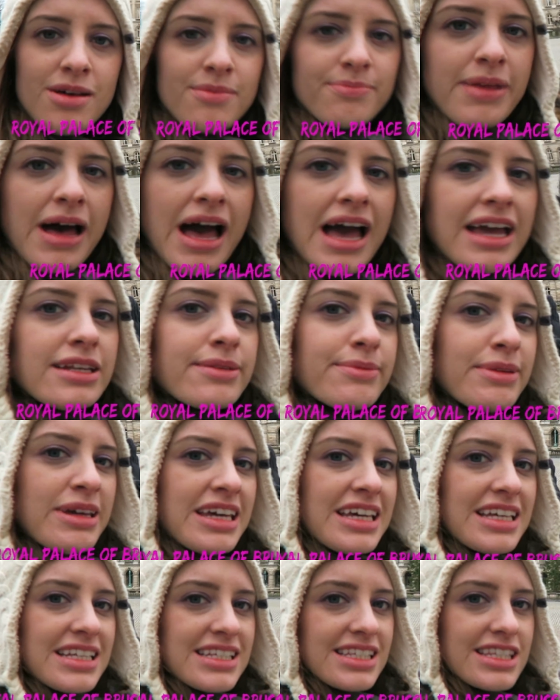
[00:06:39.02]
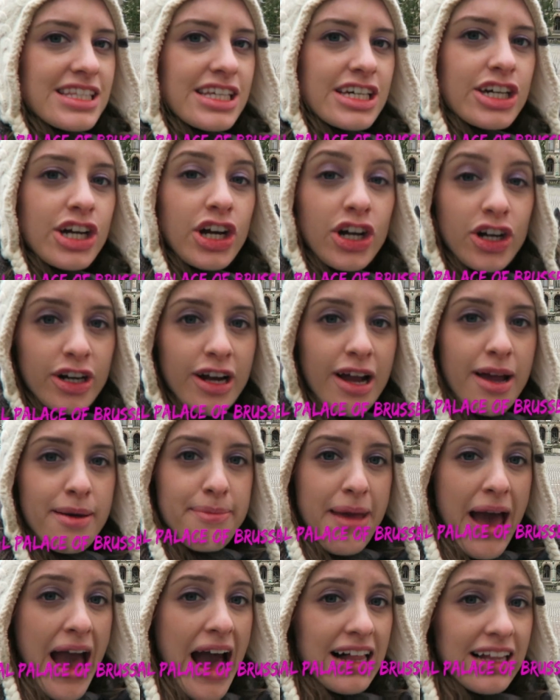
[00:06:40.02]
Behind me is the current
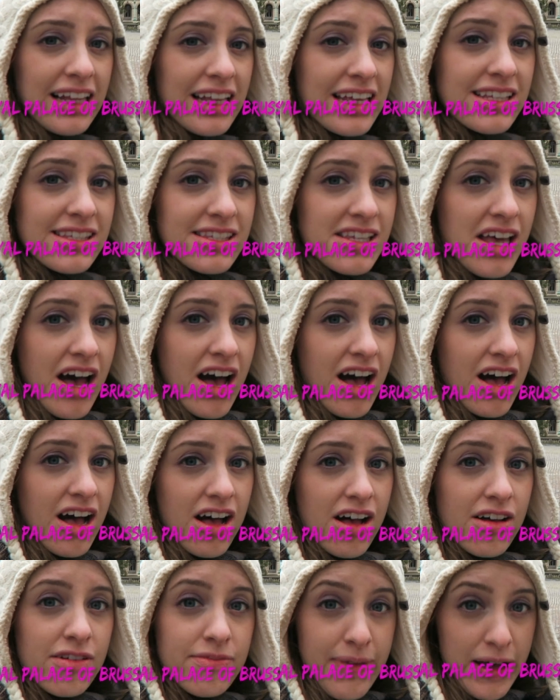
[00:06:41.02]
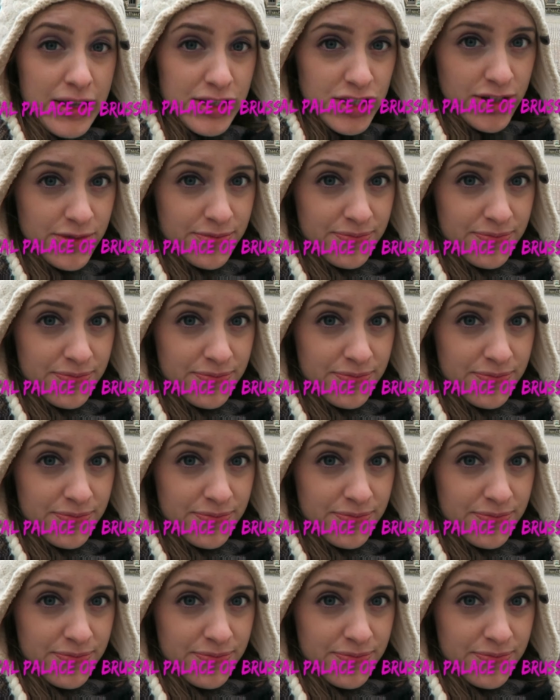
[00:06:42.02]
palace of Belgium.